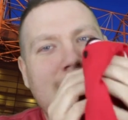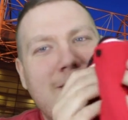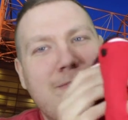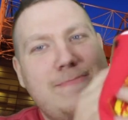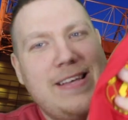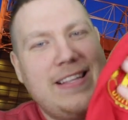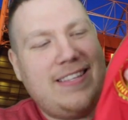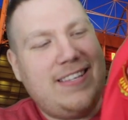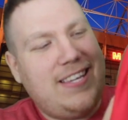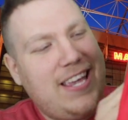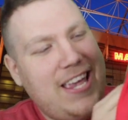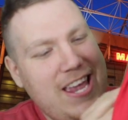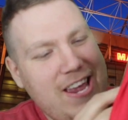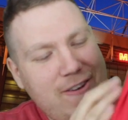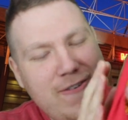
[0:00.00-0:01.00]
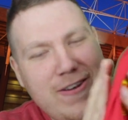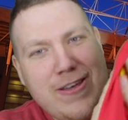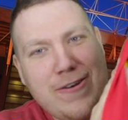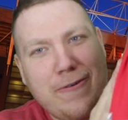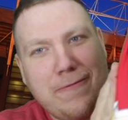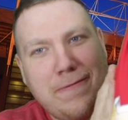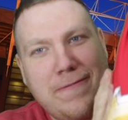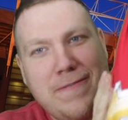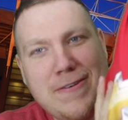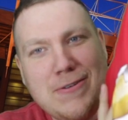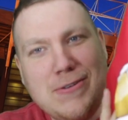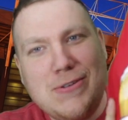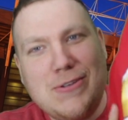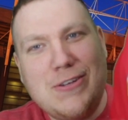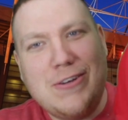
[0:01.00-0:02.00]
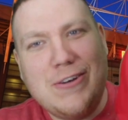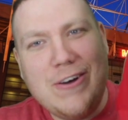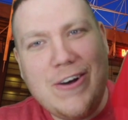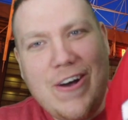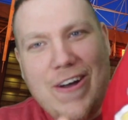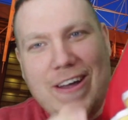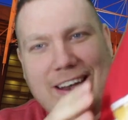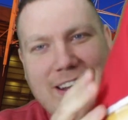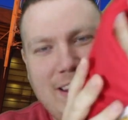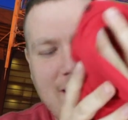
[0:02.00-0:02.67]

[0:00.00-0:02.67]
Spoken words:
the material feels good.